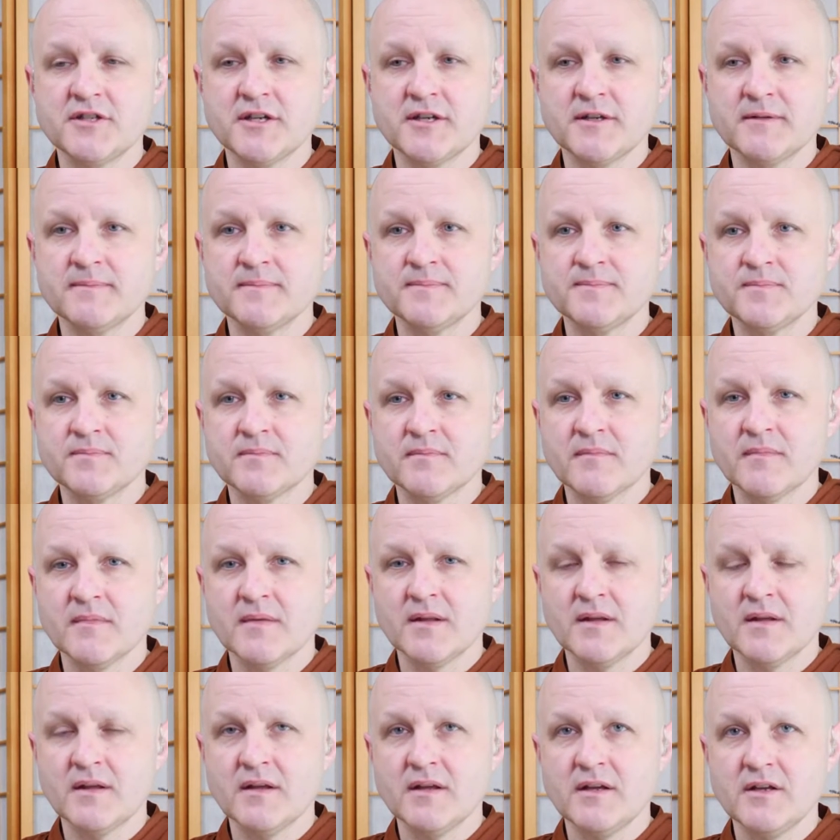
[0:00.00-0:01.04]
And
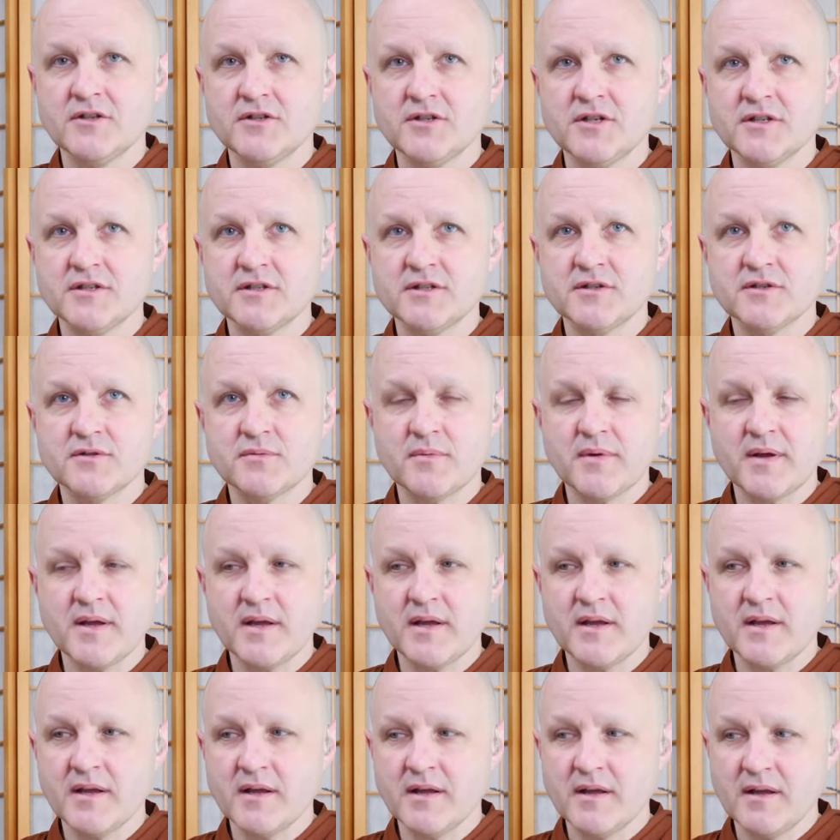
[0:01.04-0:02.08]
just as
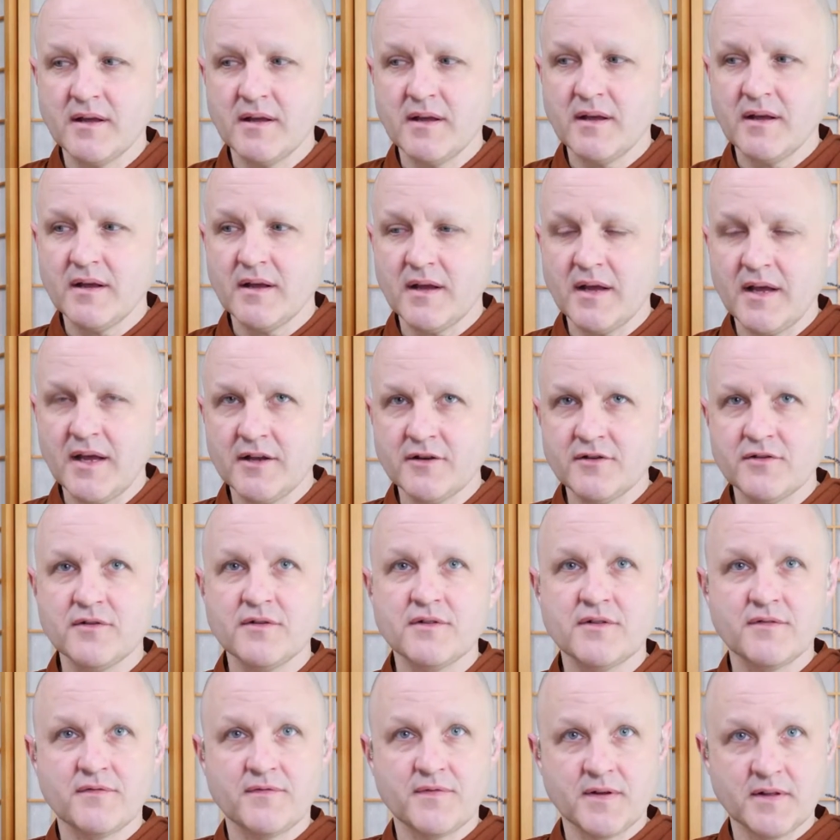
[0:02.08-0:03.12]
we entered
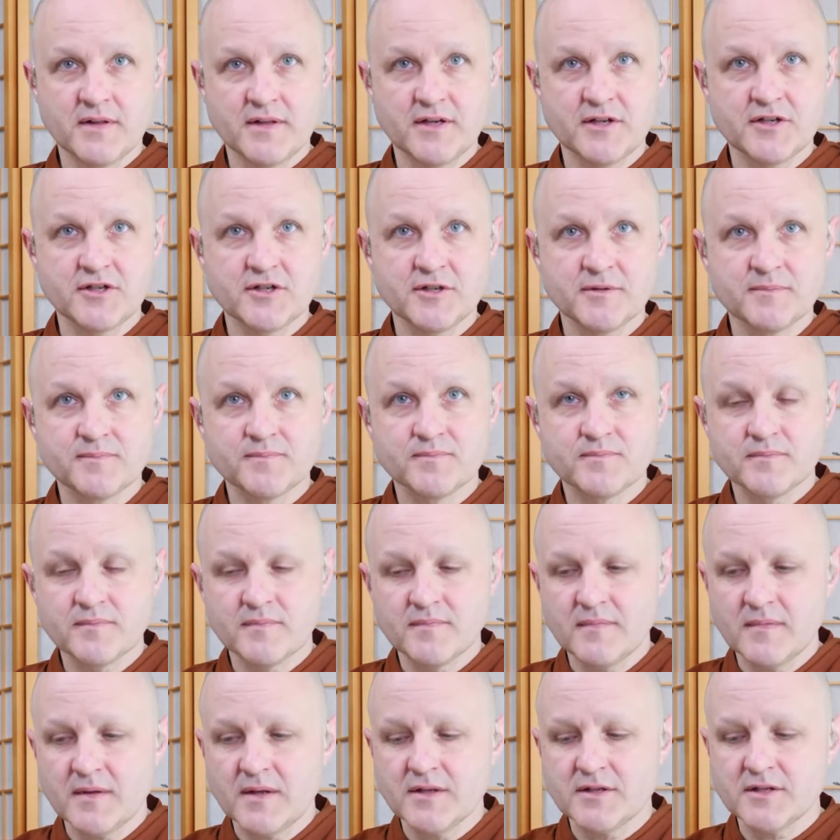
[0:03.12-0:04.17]
the village,
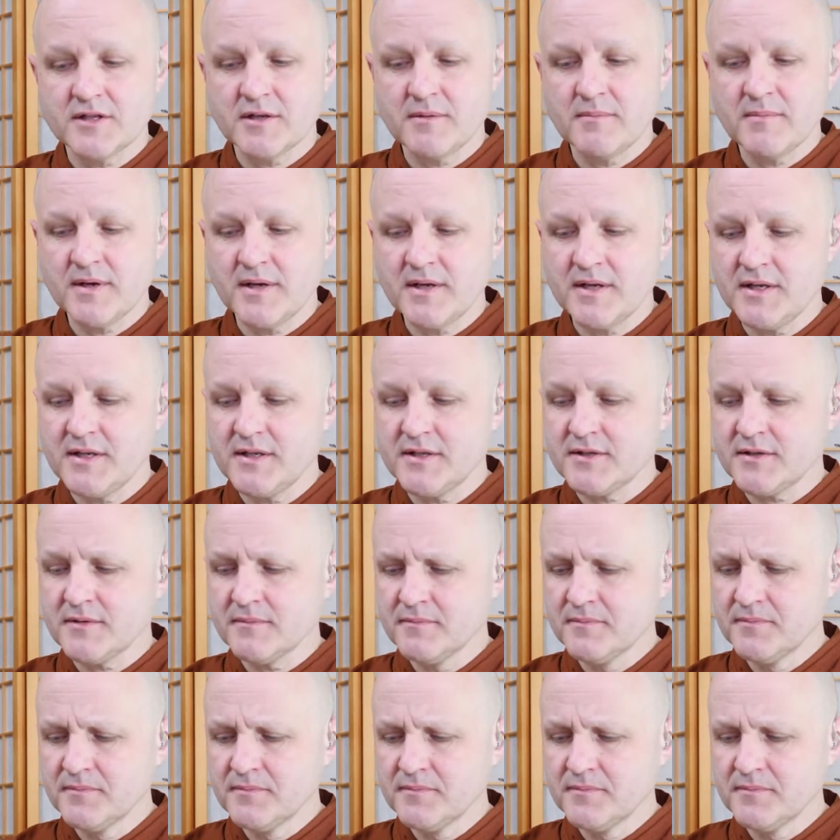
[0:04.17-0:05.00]
somebody's